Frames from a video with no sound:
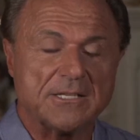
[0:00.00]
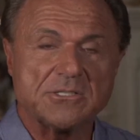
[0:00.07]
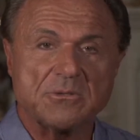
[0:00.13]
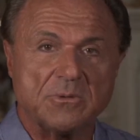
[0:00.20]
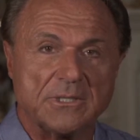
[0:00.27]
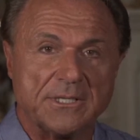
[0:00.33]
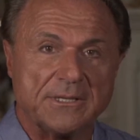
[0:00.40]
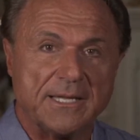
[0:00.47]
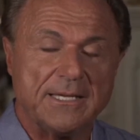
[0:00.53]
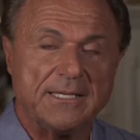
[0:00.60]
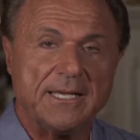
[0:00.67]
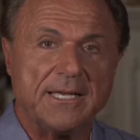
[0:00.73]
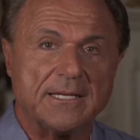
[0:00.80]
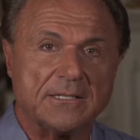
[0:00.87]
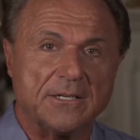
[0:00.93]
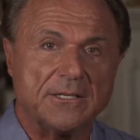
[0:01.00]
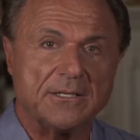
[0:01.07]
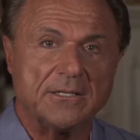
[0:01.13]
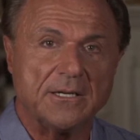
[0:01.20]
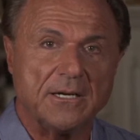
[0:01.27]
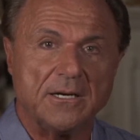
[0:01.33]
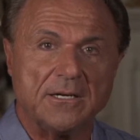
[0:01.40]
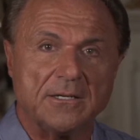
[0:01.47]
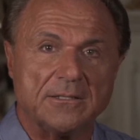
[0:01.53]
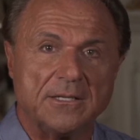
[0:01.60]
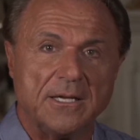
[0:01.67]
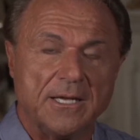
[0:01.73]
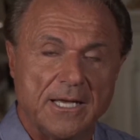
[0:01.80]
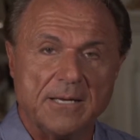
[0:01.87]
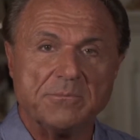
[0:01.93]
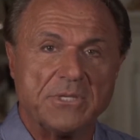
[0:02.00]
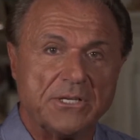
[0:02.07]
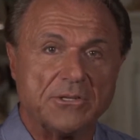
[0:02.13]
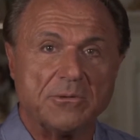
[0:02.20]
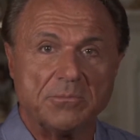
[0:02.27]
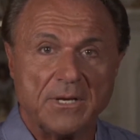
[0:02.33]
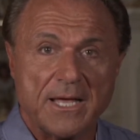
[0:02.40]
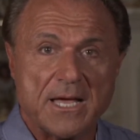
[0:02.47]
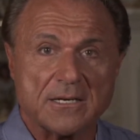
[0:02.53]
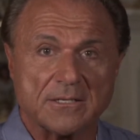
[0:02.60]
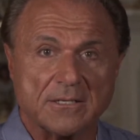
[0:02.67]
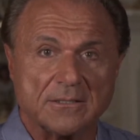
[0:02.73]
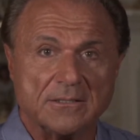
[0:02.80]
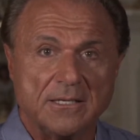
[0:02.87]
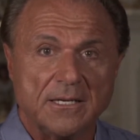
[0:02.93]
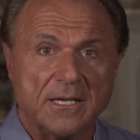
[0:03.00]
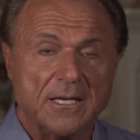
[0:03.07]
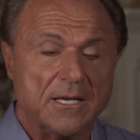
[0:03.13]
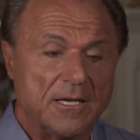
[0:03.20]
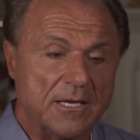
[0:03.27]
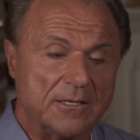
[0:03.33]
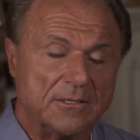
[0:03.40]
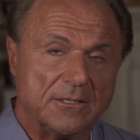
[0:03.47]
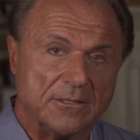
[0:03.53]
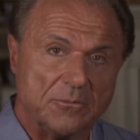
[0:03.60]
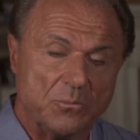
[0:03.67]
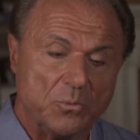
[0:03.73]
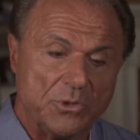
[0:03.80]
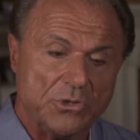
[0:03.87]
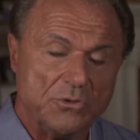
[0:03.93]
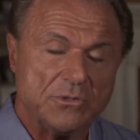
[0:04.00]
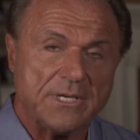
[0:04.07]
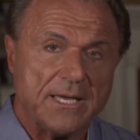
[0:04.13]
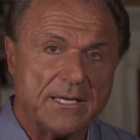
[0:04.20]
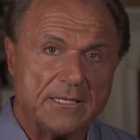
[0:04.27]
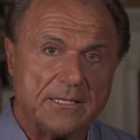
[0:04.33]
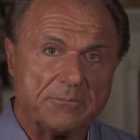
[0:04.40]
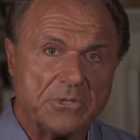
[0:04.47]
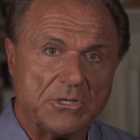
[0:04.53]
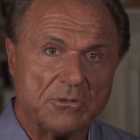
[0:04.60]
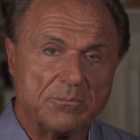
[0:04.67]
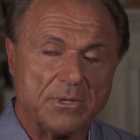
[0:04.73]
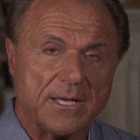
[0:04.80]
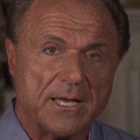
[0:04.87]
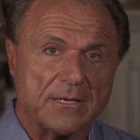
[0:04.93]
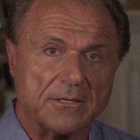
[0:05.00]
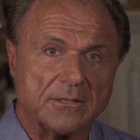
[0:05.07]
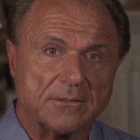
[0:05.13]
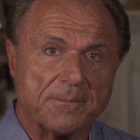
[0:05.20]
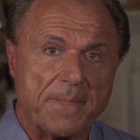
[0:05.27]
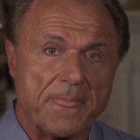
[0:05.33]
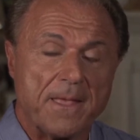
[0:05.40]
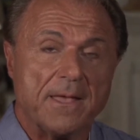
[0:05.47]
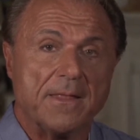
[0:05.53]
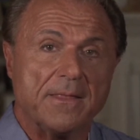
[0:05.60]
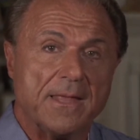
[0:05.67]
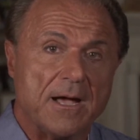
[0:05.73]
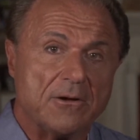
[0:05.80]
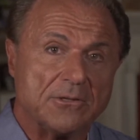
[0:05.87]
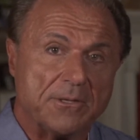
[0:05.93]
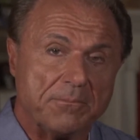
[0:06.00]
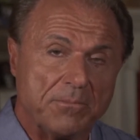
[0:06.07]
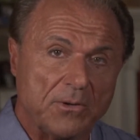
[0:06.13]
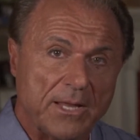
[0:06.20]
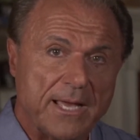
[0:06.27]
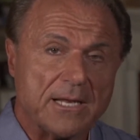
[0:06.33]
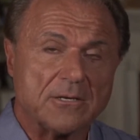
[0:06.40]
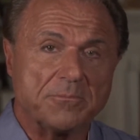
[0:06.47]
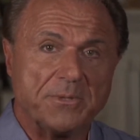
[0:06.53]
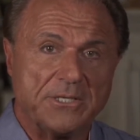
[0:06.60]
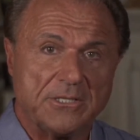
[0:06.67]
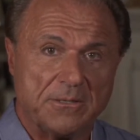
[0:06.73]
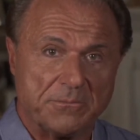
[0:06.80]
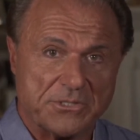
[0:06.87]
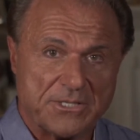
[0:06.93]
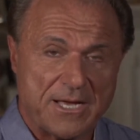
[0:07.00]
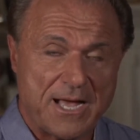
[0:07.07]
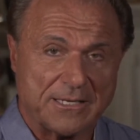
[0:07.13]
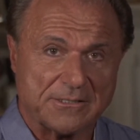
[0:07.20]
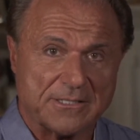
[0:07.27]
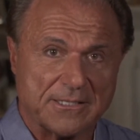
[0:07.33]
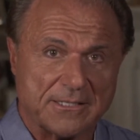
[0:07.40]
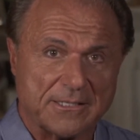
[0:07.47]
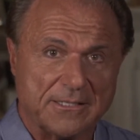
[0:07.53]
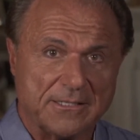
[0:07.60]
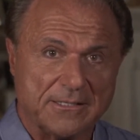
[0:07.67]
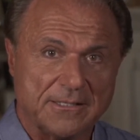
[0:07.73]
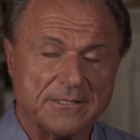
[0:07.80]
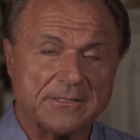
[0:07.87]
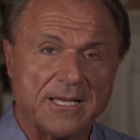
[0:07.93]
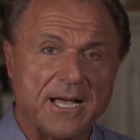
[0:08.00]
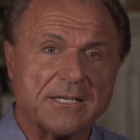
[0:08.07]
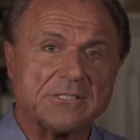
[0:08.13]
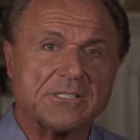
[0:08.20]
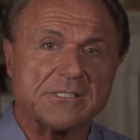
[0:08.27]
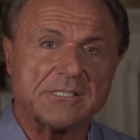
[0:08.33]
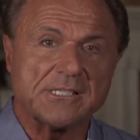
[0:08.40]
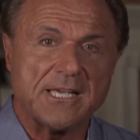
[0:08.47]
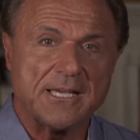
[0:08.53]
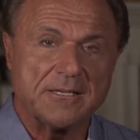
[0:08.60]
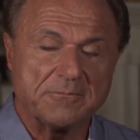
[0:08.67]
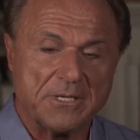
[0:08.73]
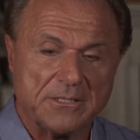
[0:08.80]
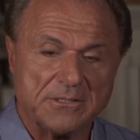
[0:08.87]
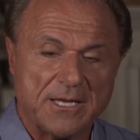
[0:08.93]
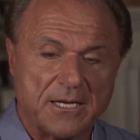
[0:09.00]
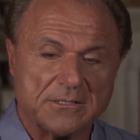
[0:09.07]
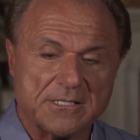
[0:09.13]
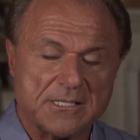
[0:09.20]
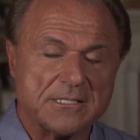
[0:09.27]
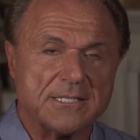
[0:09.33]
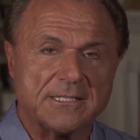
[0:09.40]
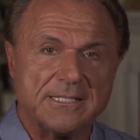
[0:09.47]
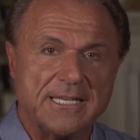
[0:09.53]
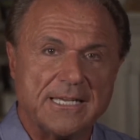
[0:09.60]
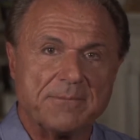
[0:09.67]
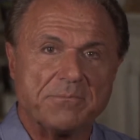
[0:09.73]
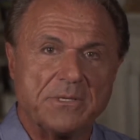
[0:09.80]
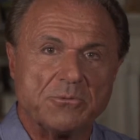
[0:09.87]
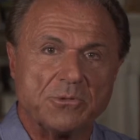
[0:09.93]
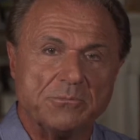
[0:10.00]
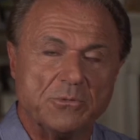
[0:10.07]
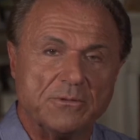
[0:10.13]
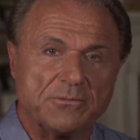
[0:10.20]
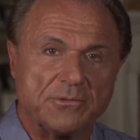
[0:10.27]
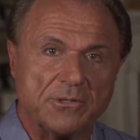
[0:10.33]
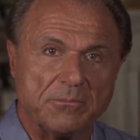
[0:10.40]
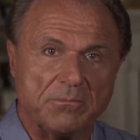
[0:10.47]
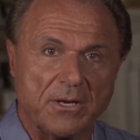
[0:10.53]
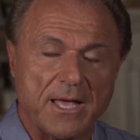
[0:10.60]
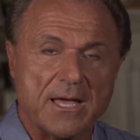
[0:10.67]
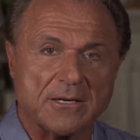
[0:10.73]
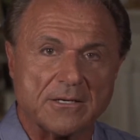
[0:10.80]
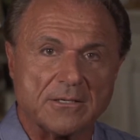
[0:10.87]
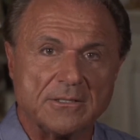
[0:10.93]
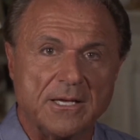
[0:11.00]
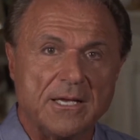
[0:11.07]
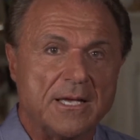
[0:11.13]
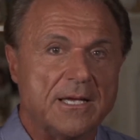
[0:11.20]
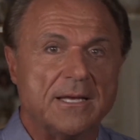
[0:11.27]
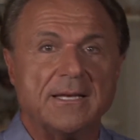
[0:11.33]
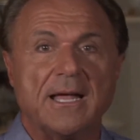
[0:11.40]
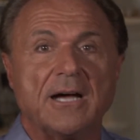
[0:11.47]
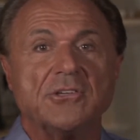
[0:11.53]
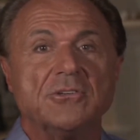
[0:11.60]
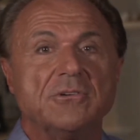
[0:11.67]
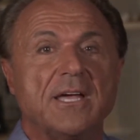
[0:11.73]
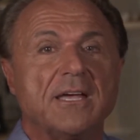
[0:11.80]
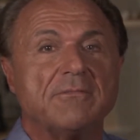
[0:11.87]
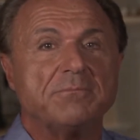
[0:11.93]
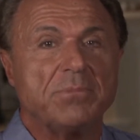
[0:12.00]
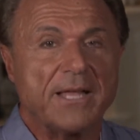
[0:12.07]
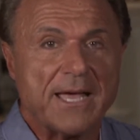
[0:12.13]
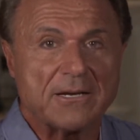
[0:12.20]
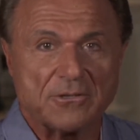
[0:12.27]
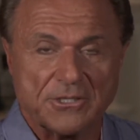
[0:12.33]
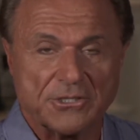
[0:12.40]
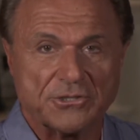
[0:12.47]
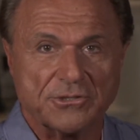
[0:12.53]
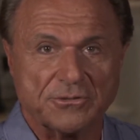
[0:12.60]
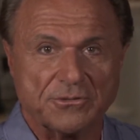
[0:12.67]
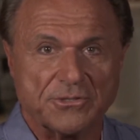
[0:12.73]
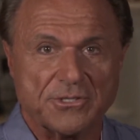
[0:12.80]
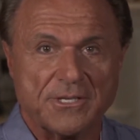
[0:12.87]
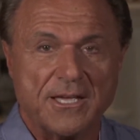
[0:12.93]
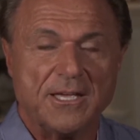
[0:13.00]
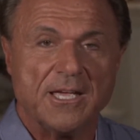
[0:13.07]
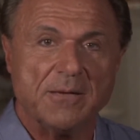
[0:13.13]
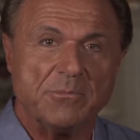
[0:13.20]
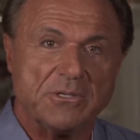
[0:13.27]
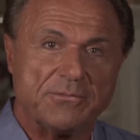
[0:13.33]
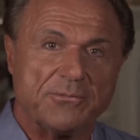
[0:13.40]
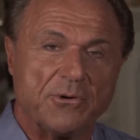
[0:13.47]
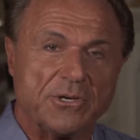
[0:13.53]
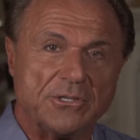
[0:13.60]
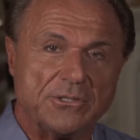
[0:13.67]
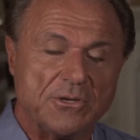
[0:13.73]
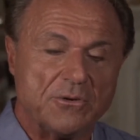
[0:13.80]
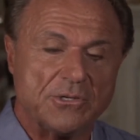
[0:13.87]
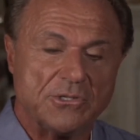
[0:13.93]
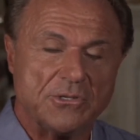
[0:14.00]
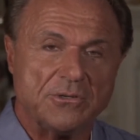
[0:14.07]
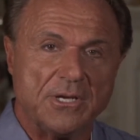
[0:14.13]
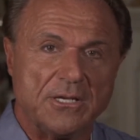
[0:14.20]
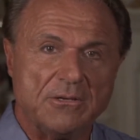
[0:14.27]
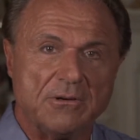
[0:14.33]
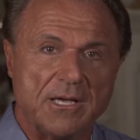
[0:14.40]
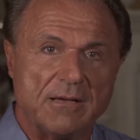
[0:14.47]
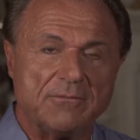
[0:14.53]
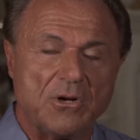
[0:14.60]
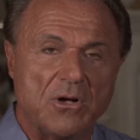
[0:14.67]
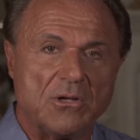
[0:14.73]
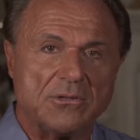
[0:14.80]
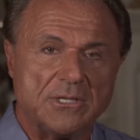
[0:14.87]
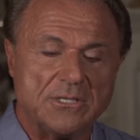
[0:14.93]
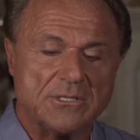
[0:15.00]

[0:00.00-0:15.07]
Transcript: consequently they can't un, uh, empty their bladder. And when you can't empty your bladder, now the bladder becomes toxic. Mm. The toxics can't, wow. toxicity can't be removed from the bladder. Now you have bladder issues. Mm -hmm. And mm-hmm. before you know it, you, you have all